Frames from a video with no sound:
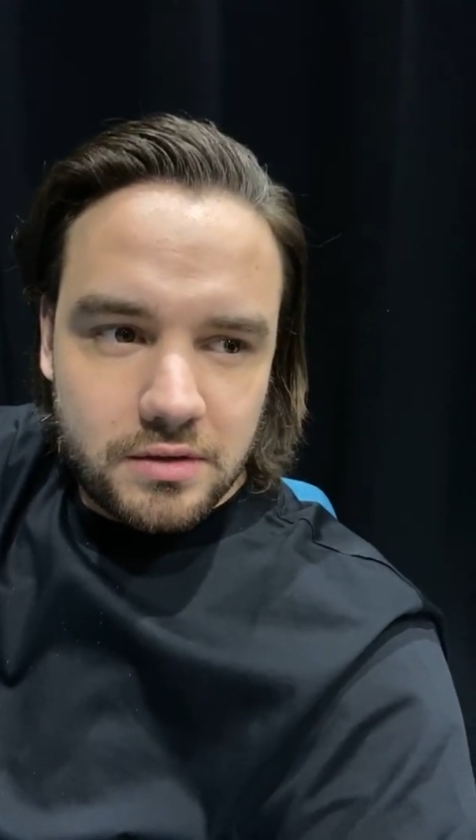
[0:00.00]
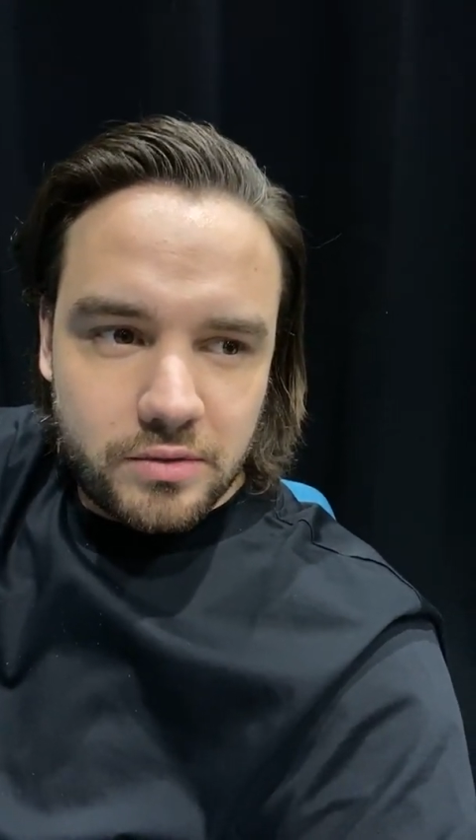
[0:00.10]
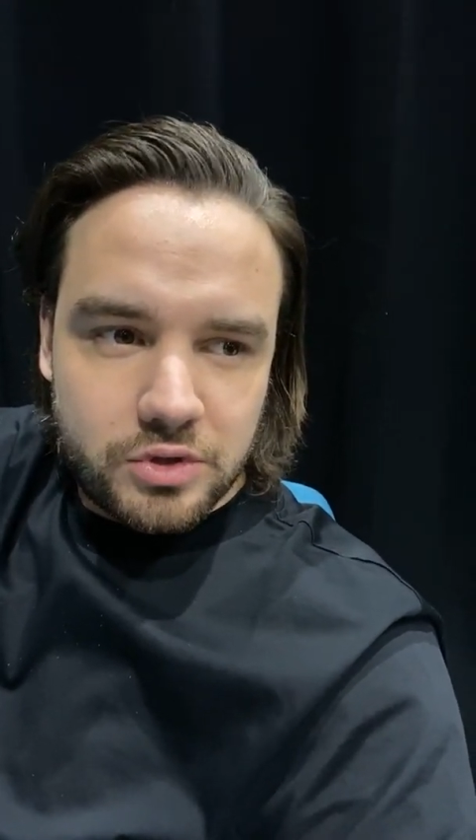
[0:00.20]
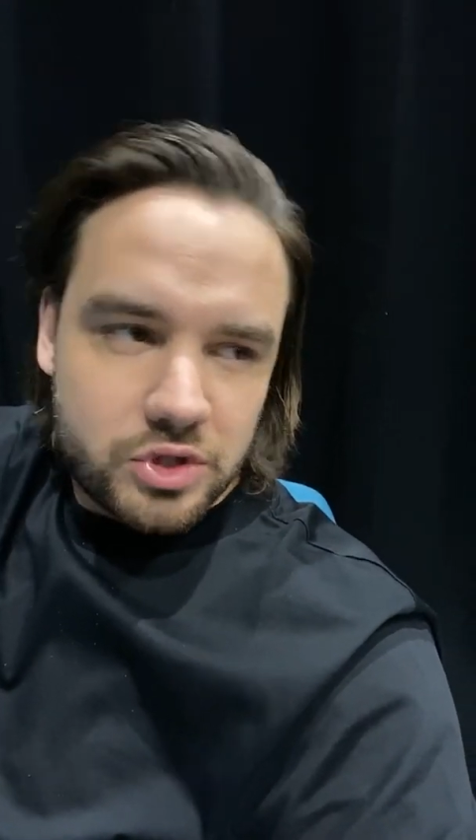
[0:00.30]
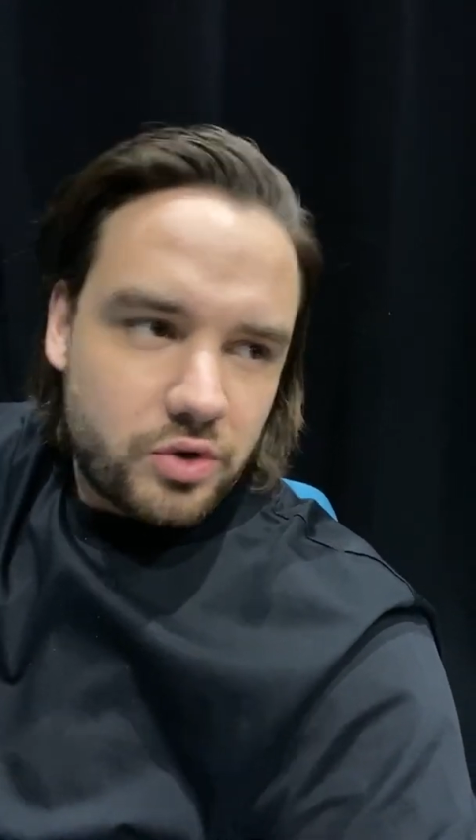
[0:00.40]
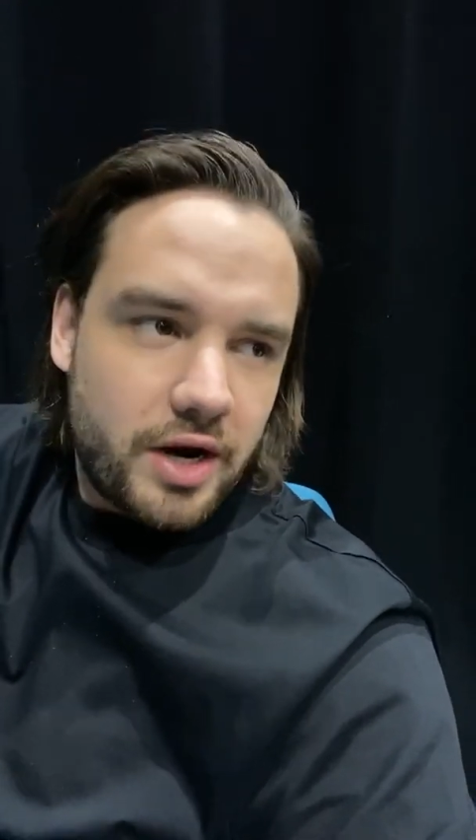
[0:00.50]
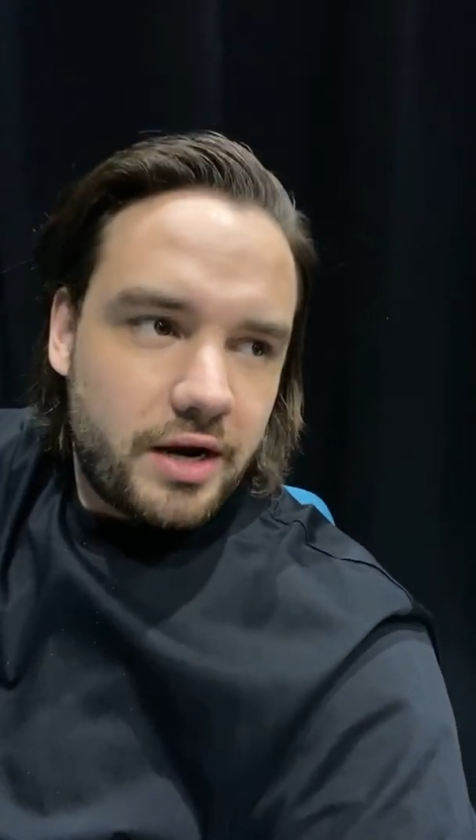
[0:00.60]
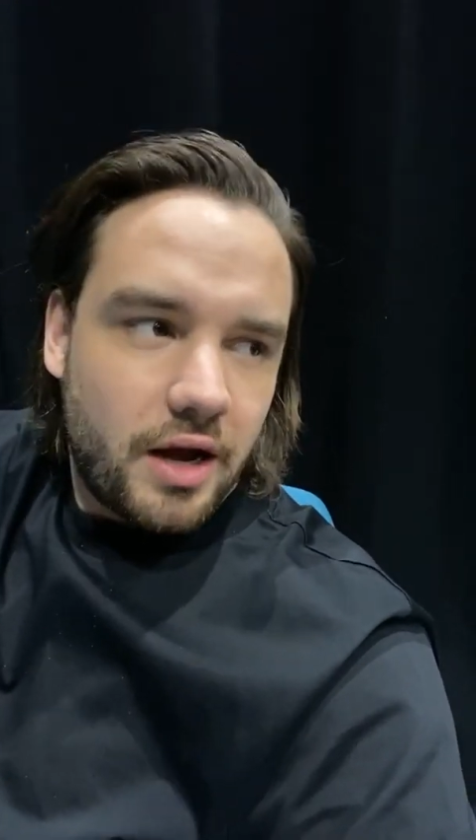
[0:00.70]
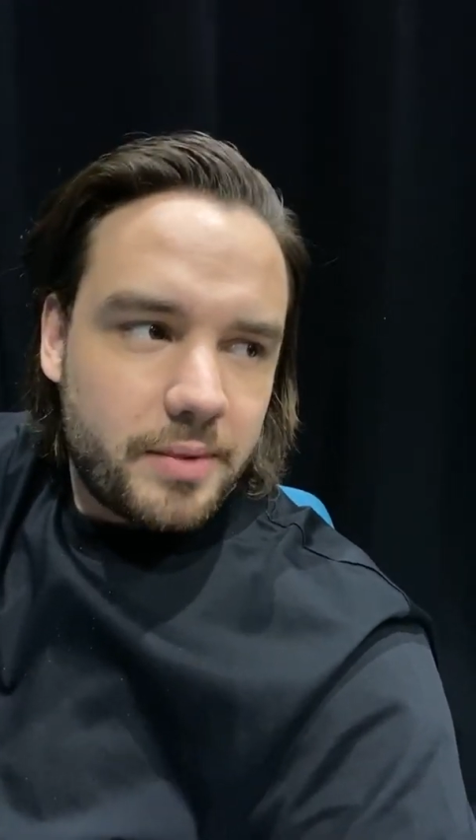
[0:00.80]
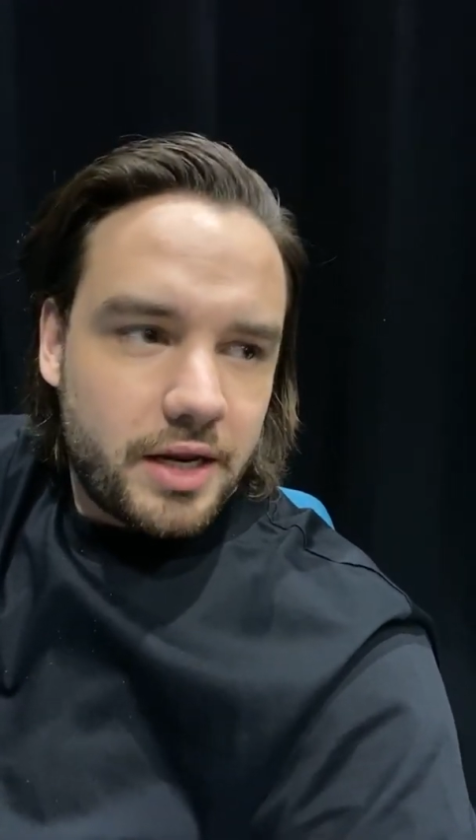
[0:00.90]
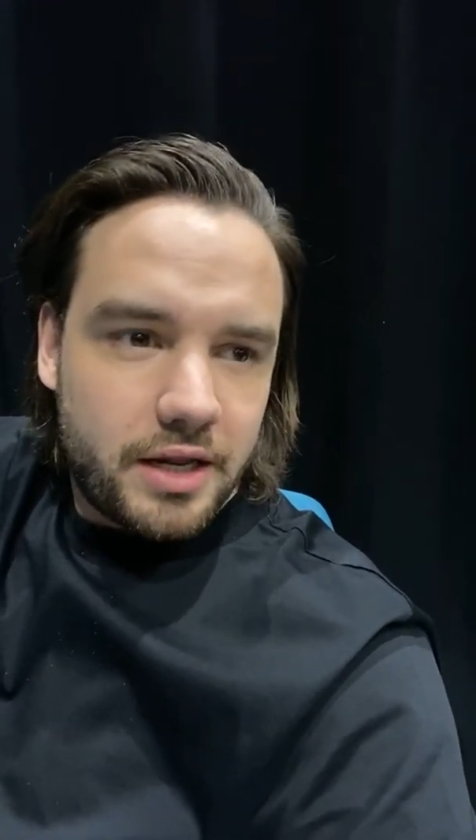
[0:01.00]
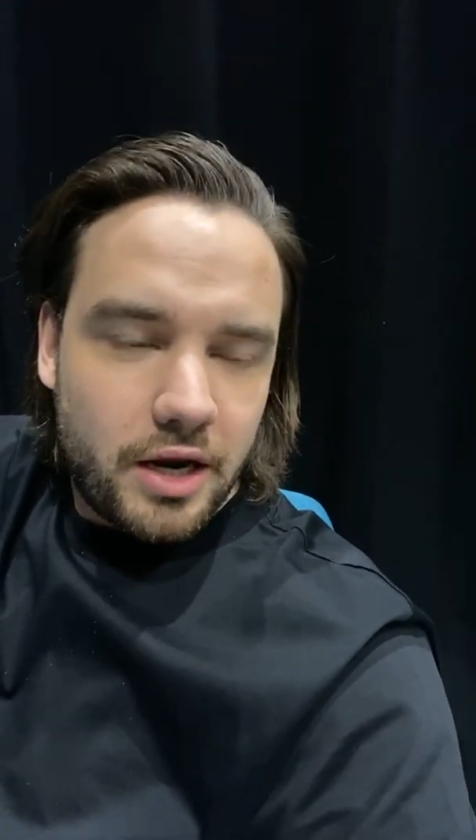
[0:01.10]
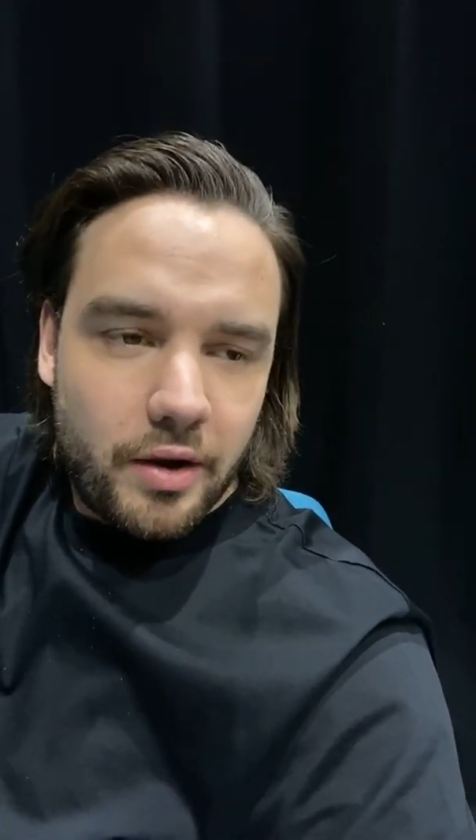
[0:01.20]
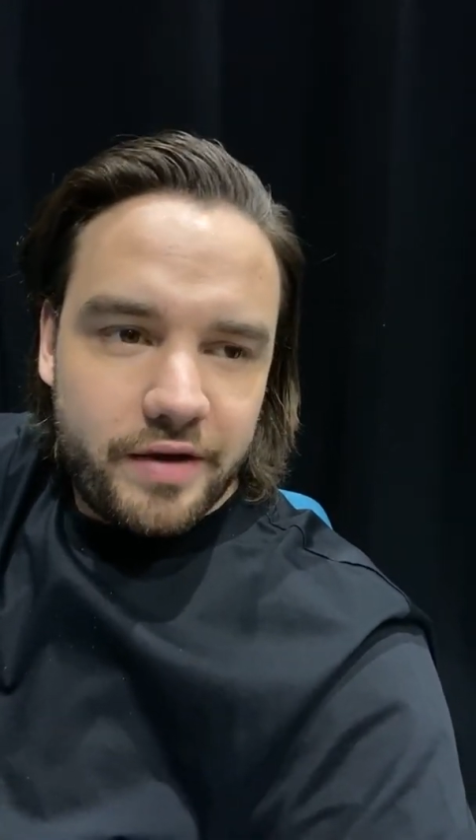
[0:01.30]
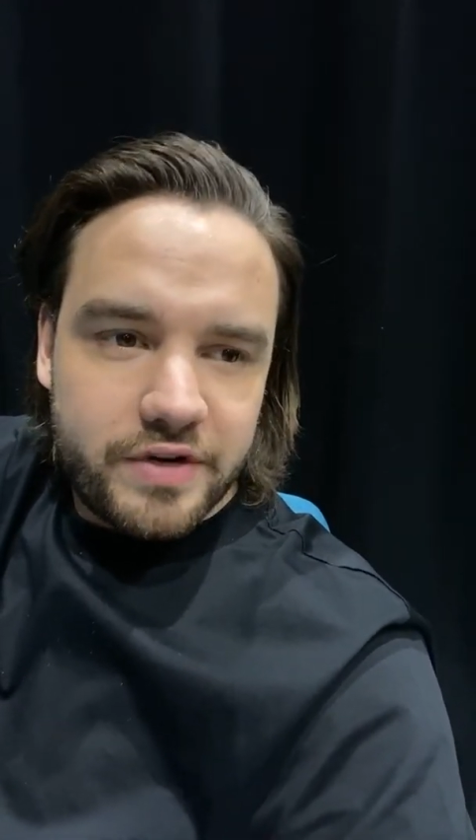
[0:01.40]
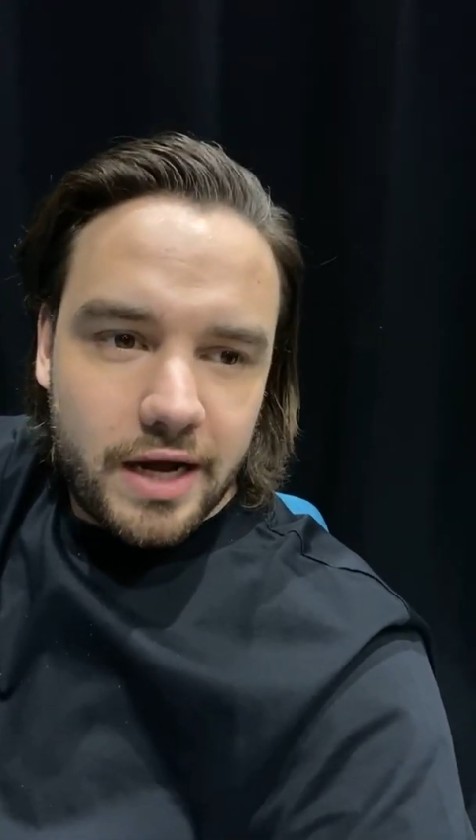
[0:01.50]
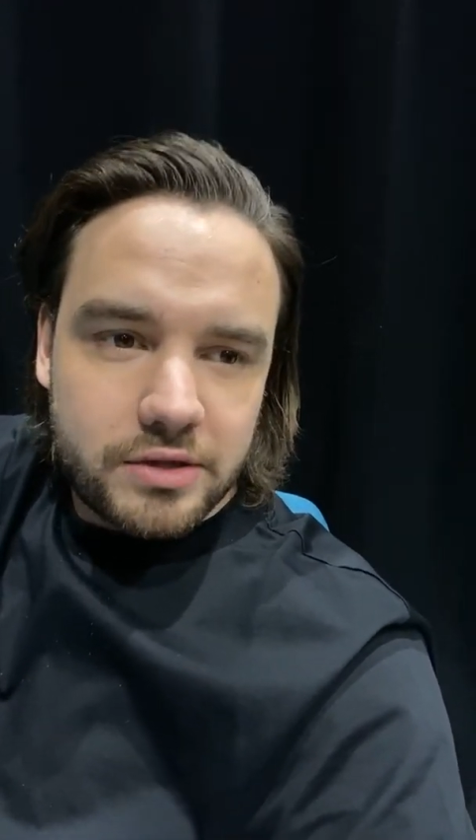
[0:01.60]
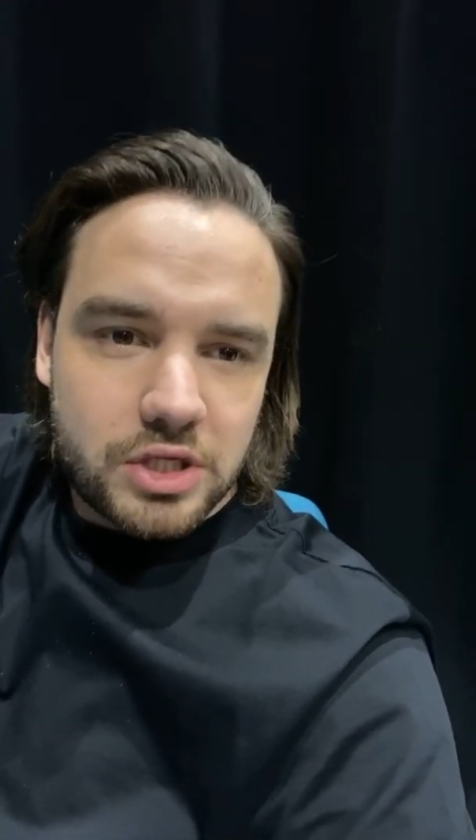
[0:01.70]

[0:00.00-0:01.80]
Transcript: which was great. I mean, even down